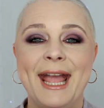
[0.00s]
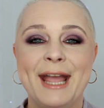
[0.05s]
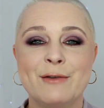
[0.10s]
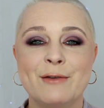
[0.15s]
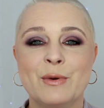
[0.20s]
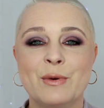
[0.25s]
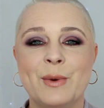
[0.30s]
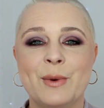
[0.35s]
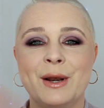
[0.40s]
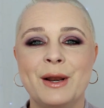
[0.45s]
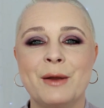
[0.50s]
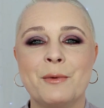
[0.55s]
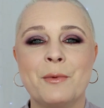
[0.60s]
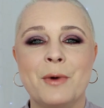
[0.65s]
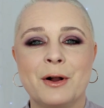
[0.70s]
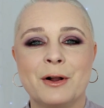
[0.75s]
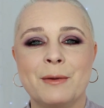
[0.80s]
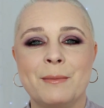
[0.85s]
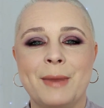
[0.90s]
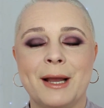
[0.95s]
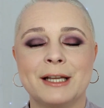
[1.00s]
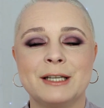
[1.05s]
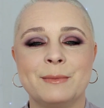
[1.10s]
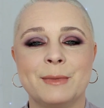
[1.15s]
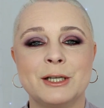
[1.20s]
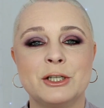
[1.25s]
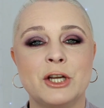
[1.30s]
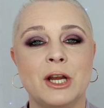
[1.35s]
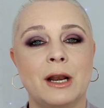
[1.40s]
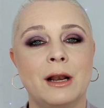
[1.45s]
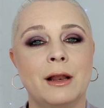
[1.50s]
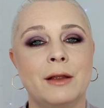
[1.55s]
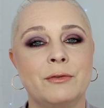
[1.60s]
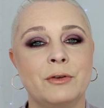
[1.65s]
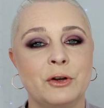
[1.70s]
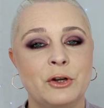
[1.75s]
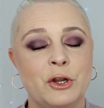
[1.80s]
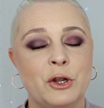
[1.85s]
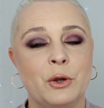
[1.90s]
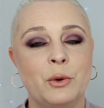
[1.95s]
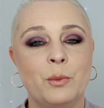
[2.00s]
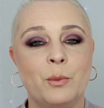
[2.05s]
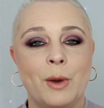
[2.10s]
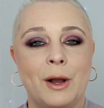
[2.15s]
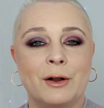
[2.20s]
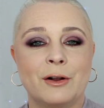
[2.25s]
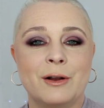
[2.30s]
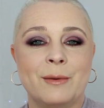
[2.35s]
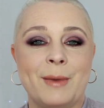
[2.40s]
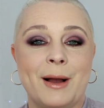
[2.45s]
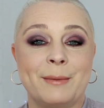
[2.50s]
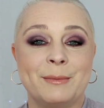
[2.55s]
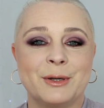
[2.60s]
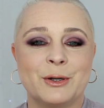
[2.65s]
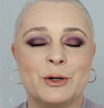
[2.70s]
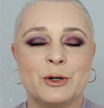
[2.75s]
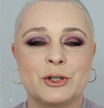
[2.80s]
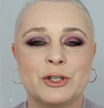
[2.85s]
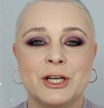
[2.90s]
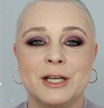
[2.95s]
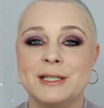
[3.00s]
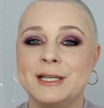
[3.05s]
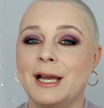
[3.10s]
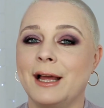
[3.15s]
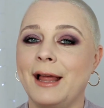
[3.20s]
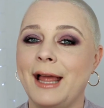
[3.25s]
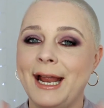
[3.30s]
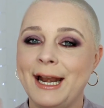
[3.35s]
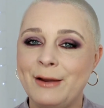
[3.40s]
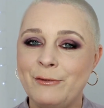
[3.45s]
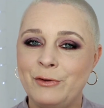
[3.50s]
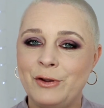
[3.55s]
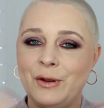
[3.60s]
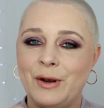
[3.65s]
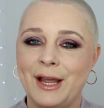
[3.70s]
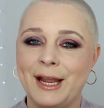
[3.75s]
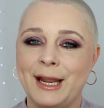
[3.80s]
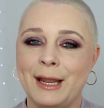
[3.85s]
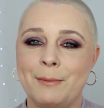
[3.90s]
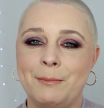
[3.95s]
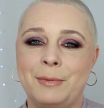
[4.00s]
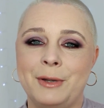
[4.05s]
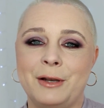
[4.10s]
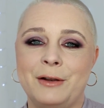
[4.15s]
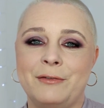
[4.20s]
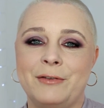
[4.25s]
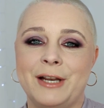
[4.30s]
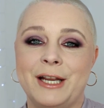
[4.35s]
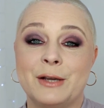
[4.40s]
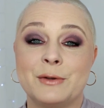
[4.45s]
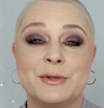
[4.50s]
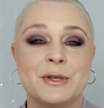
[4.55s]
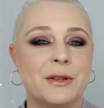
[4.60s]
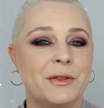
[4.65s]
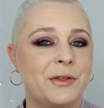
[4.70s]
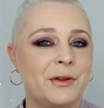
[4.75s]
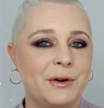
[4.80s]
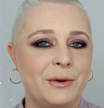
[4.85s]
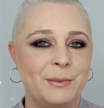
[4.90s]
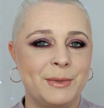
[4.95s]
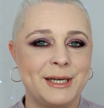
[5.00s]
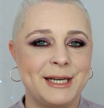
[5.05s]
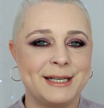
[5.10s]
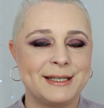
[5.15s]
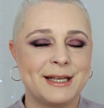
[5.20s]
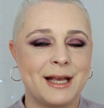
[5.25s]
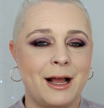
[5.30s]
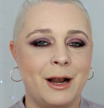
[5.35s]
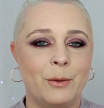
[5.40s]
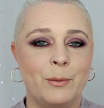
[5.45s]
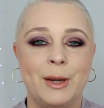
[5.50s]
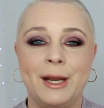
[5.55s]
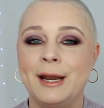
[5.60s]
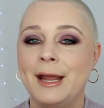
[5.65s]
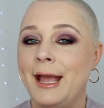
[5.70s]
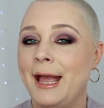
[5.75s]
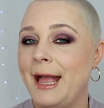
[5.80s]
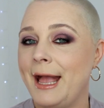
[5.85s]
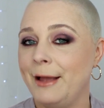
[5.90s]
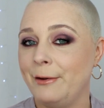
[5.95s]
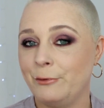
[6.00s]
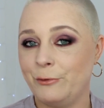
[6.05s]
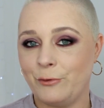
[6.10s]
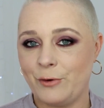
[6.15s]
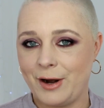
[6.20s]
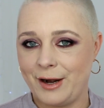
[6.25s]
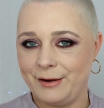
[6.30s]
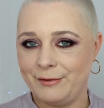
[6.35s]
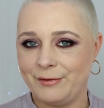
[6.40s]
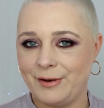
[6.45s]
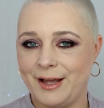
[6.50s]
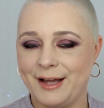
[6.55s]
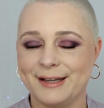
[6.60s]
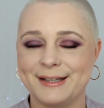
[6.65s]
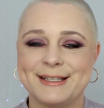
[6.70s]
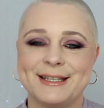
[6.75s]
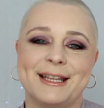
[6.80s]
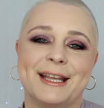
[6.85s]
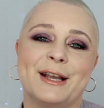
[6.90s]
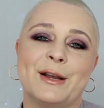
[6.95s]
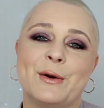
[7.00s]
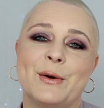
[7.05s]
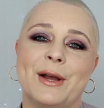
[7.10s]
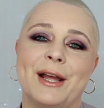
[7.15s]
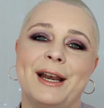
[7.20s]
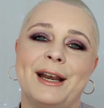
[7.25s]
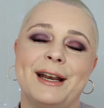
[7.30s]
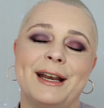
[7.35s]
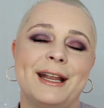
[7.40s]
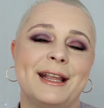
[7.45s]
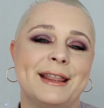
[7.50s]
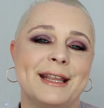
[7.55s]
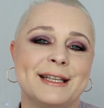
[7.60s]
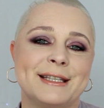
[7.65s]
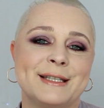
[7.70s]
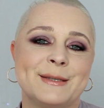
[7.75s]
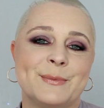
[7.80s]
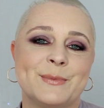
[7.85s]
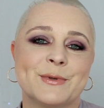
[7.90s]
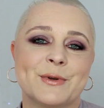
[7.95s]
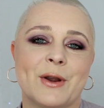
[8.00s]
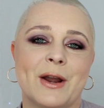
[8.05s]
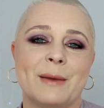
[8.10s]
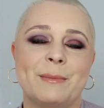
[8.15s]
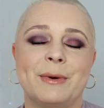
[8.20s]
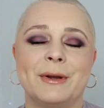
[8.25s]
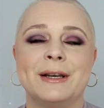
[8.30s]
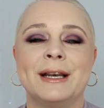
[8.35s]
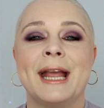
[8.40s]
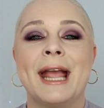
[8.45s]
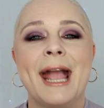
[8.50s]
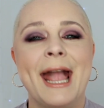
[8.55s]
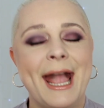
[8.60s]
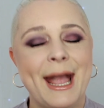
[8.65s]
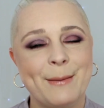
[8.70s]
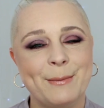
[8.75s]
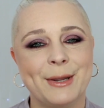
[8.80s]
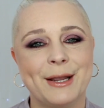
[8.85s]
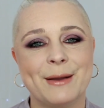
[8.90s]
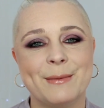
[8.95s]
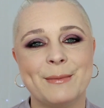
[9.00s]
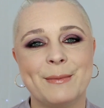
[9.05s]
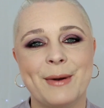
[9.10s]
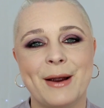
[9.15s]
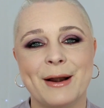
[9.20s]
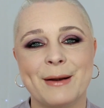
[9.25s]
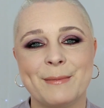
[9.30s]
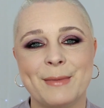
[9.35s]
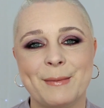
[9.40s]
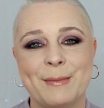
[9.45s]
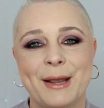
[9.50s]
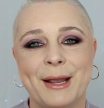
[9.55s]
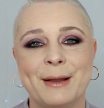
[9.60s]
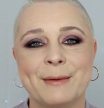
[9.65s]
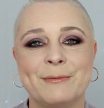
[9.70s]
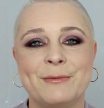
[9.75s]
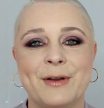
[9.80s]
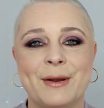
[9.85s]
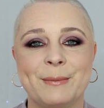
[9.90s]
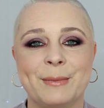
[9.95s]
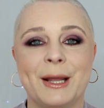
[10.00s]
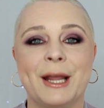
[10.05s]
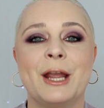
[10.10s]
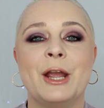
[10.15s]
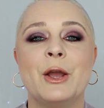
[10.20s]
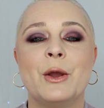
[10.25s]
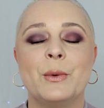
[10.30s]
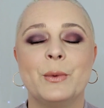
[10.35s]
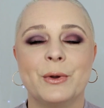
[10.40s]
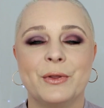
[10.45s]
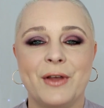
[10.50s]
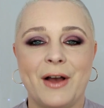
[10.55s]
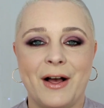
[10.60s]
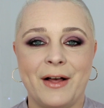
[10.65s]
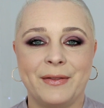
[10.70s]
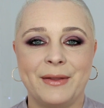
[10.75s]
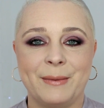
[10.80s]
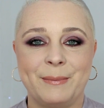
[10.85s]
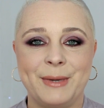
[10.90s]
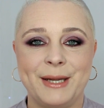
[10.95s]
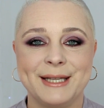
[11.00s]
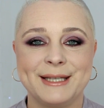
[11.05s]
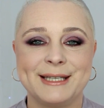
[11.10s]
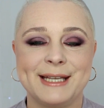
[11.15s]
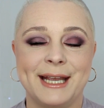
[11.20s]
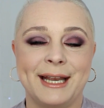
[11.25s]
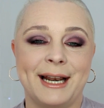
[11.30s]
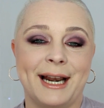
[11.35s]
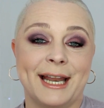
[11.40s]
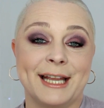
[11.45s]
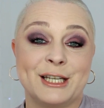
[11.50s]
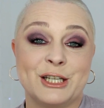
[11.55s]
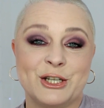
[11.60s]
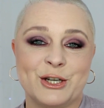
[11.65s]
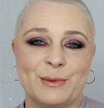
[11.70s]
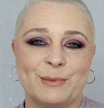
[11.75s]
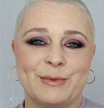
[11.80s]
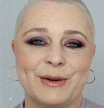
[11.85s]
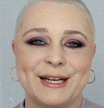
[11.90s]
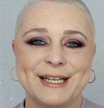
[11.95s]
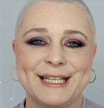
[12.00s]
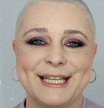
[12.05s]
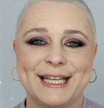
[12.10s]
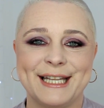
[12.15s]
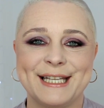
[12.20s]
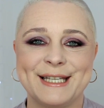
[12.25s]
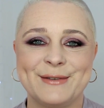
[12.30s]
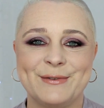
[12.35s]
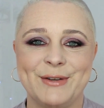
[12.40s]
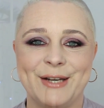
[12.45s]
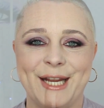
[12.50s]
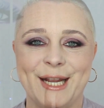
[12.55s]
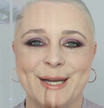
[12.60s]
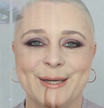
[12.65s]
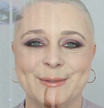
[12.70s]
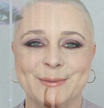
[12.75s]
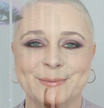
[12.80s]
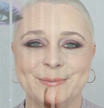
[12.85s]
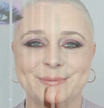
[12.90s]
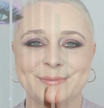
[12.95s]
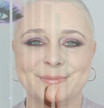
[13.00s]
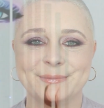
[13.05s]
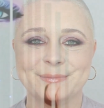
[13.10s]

Hey everyone, welcome back to my channel. If you're new, welcome. I'm Nicole Chantel, and if you like beauty videos, 31 days of Halloween, and Friday vlogs, then go ahead and hit that subscribe button and become part of my makeup family. With all that being said, let's jump right into this video.